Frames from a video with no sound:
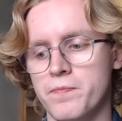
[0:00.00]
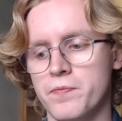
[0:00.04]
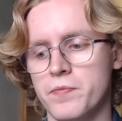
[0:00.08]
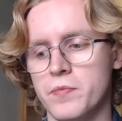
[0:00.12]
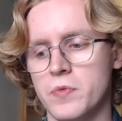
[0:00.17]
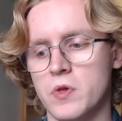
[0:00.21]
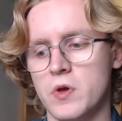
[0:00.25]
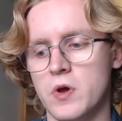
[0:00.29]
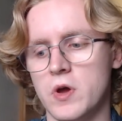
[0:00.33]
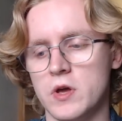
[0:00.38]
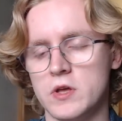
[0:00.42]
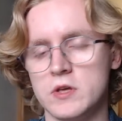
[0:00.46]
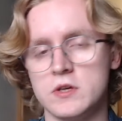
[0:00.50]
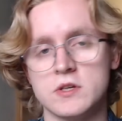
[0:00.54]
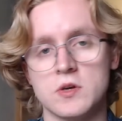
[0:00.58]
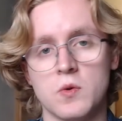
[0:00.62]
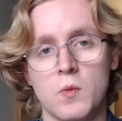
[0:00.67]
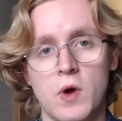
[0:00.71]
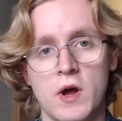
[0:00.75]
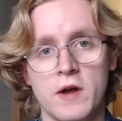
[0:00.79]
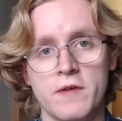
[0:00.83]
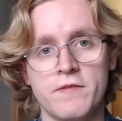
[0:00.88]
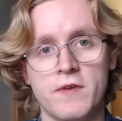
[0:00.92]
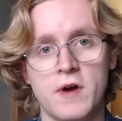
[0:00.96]
using
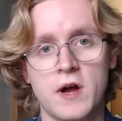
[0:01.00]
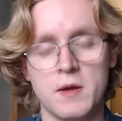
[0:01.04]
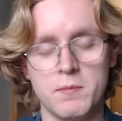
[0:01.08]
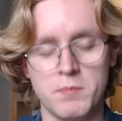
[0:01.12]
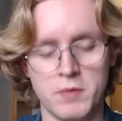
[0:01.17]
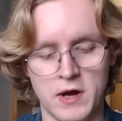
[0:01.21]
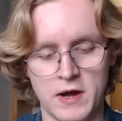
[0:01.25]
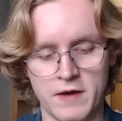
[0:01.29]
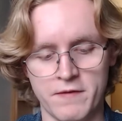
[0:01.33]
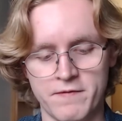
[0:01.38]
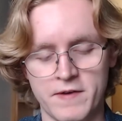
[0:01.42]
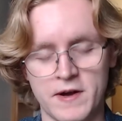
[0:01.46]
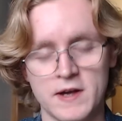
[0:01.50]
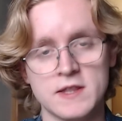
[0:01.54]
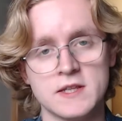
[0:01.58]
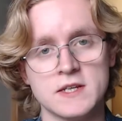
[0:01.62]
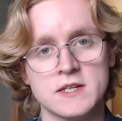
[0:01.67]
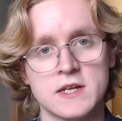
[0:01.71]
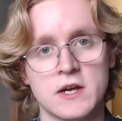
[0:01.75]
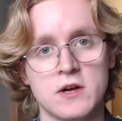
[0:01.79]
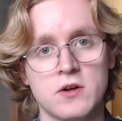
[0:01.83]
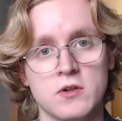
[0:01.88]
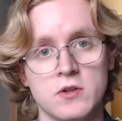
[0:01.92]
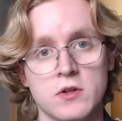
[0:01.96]
Wi-Fi, but I finally
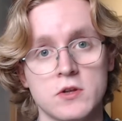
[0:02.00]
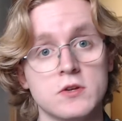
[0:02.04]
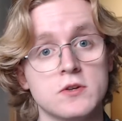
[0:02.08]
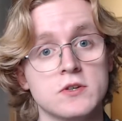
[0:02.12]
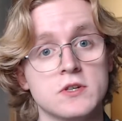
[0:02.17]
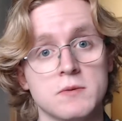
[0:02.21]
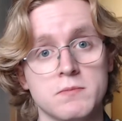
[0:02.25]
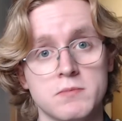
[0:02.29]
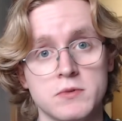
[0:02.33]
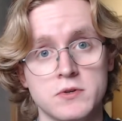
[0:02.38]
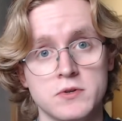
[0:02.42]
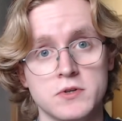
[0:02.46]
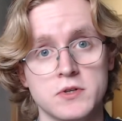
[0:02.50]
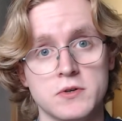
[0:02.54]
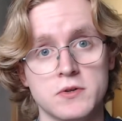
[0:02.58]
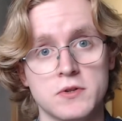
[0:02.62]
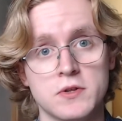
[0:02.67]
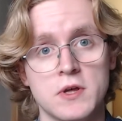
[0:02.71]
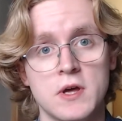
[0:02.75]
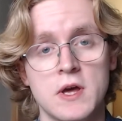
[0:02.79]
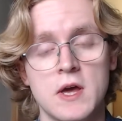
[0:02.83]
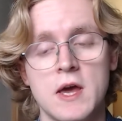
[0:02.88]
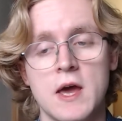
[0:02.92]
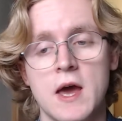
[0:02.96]
settled on using Bluetooth,
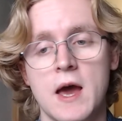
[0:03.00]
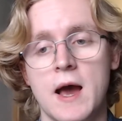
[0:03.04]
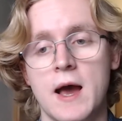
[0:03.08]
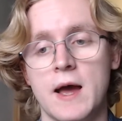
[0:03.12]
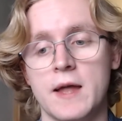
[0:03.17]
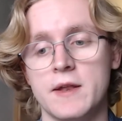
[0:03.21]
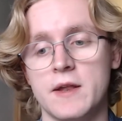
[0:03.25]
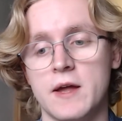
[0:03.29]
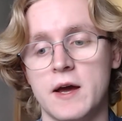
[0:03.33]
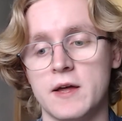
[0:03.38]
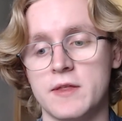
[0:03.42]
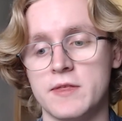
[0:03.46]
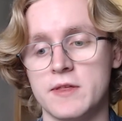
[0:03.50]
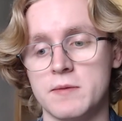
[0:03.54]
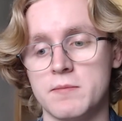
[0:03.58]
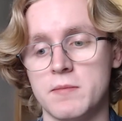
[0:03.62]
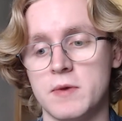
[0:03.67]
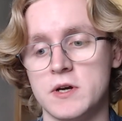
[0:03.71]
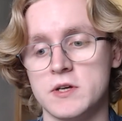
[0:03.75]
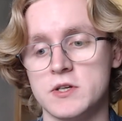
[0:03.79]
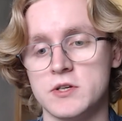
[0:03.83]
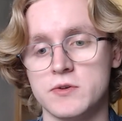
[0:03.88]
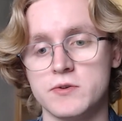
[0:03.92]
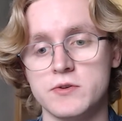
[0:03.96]
and I think
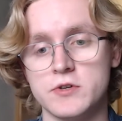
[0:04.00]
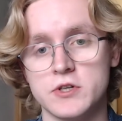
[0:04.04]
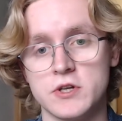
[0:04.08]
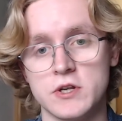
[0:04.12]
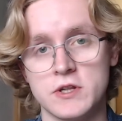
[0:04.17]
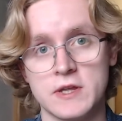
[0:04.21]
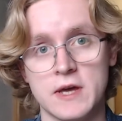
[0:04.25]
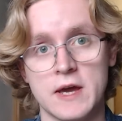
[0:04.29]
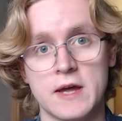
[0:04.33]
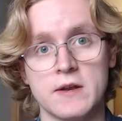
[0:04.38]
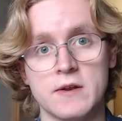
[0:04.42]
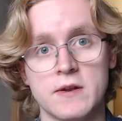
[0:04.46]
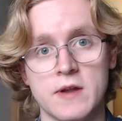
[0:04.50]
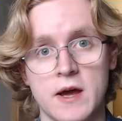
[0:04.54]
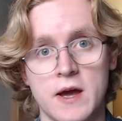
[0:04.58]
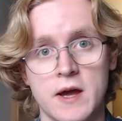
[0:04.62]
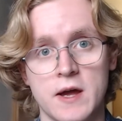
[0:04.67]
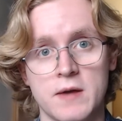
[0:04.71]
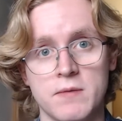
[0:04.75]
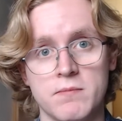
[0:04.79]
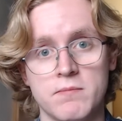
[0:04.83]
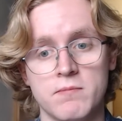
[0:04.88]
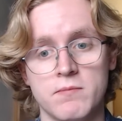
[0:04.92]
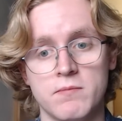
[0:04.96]
my solution at the end
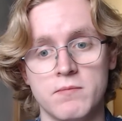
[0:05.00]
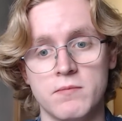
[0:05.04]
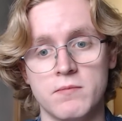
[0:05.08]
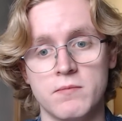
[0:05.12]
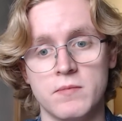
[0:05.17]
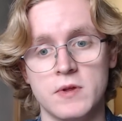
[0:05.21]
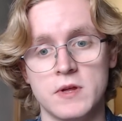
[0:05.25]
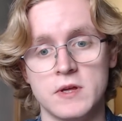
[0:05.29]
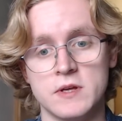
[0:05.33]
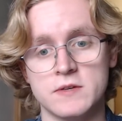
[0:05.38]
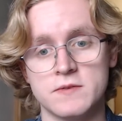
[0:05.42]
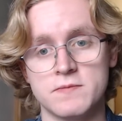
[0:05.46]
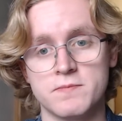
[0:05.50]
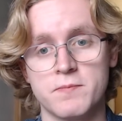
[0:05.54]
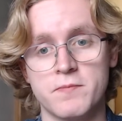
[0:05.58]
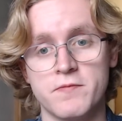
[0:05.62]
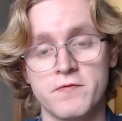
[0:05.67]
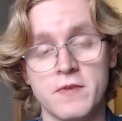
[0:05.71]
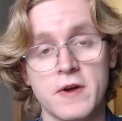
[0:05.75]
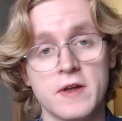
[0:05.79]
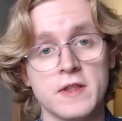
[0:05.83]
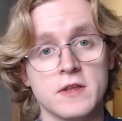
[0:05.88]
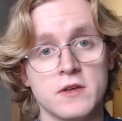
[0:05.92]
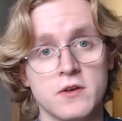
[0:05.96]
is
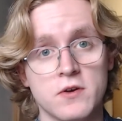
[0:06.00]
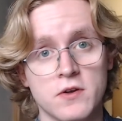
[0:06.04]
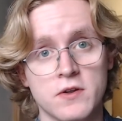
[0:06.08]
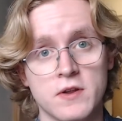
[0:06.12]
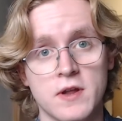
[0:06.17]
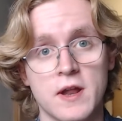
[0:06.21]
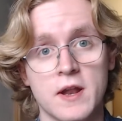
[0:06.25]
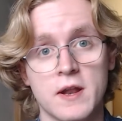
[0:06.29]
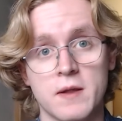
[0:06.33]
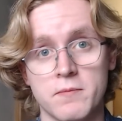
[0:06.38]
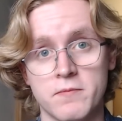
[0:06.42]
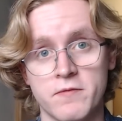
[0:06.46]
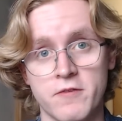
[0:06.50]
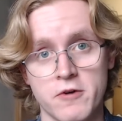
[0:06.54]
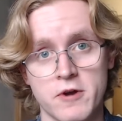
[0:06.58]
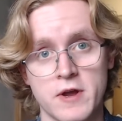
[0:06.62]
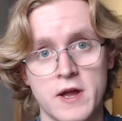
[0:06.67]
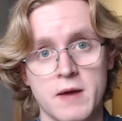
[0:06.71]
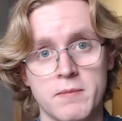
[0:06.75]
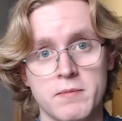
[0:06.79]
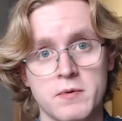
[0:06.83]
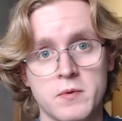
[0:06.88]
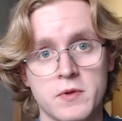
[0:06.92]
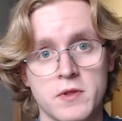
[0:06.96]
fairly good and I'm very
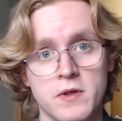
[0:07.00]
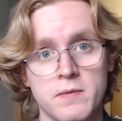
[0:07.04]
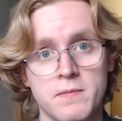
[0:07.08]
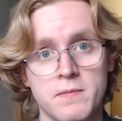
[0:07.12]
happy with it.